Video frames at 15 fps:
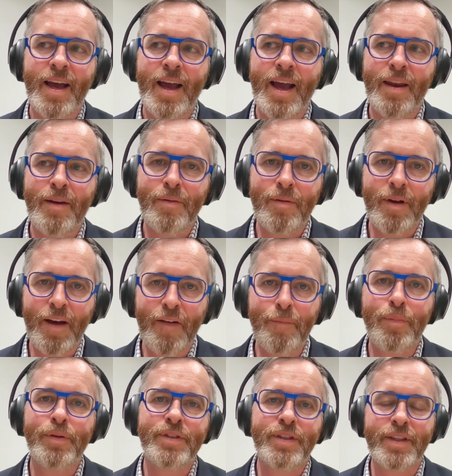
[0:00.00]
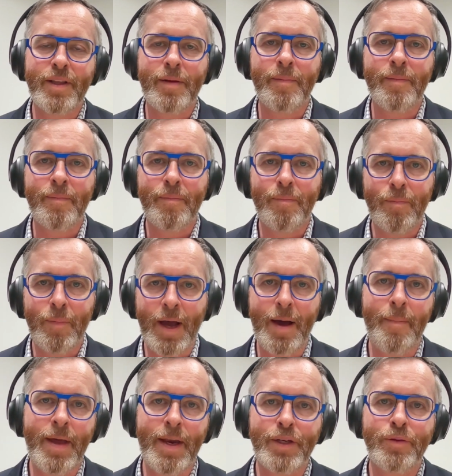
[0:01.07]
And I've put to them our
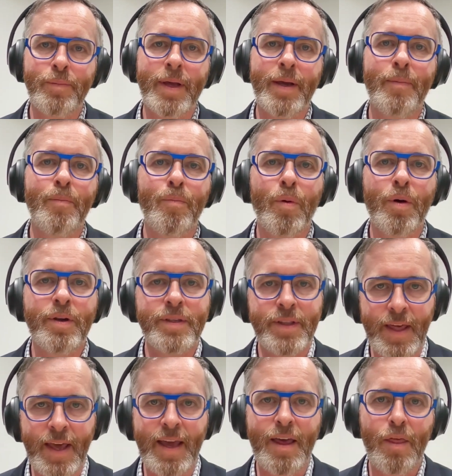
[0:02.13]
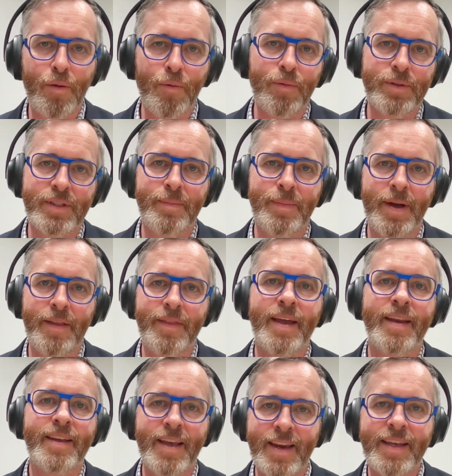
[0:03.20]
management plan. What is their thoughts about that?
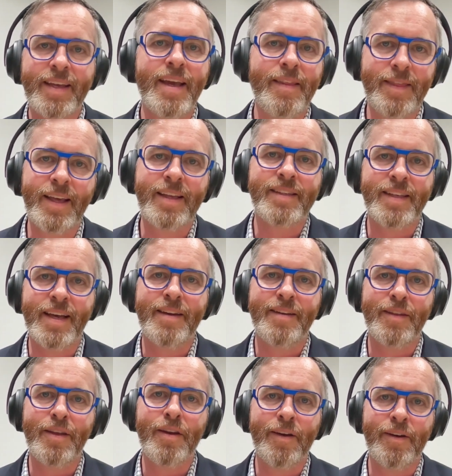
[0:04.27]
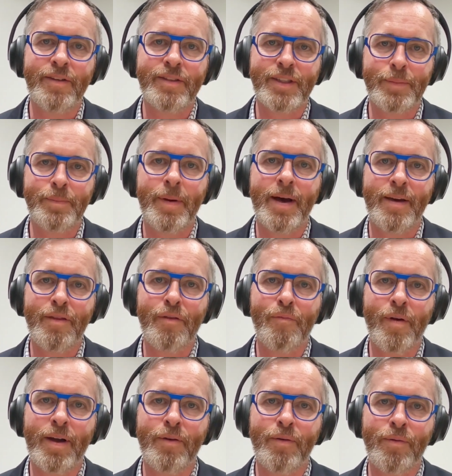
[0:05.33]
And can I get that down in the notes as part of the
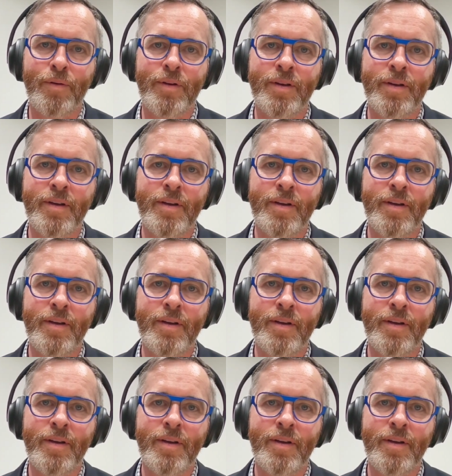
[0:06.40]
record?